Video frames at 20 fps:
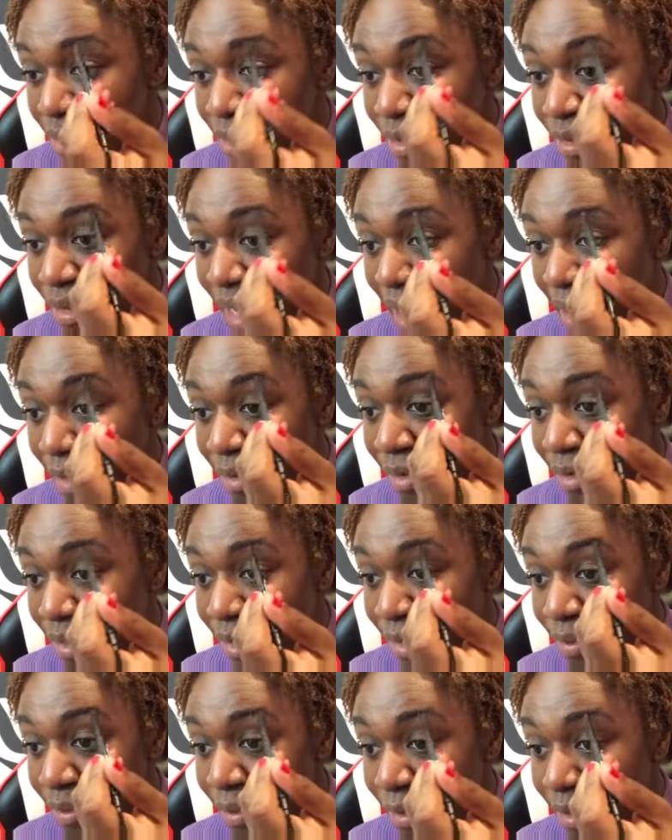
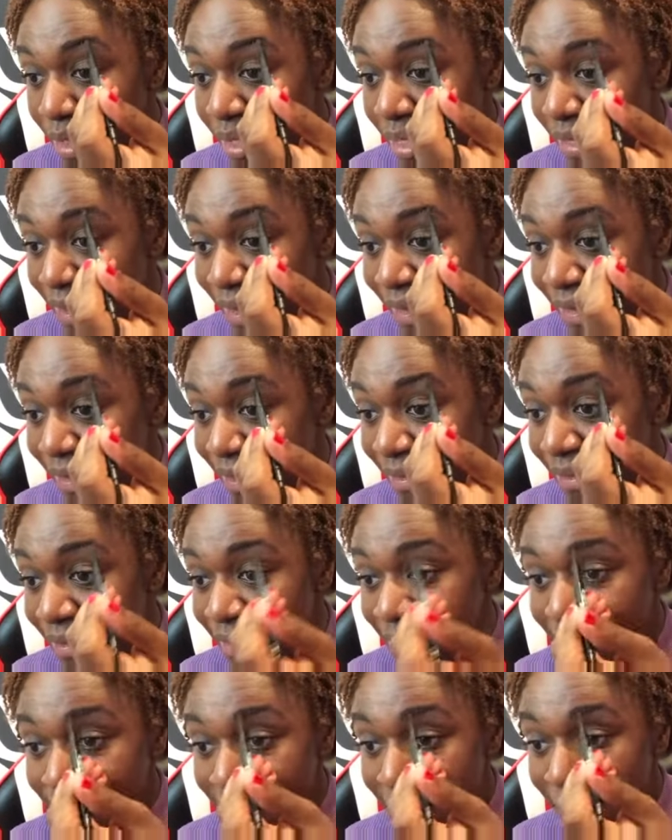really
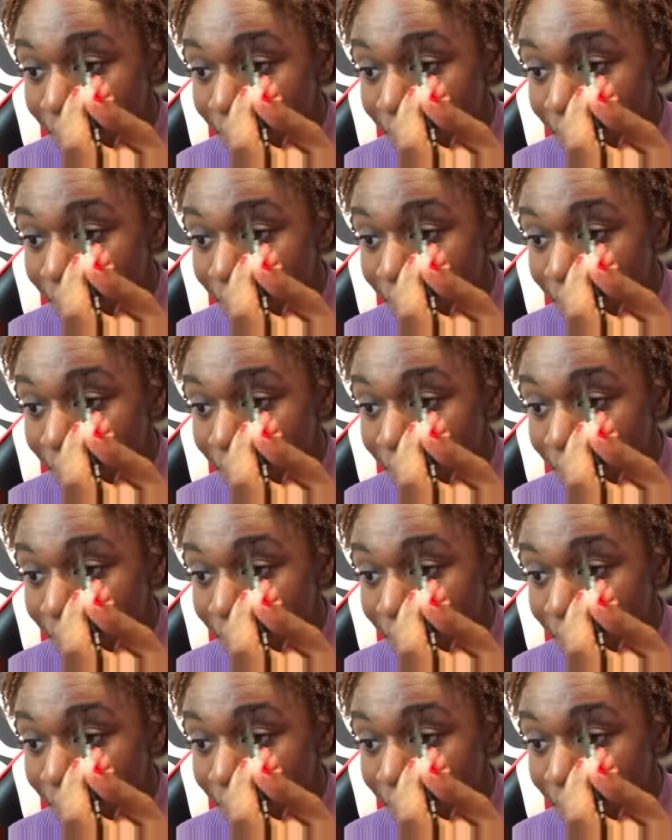is.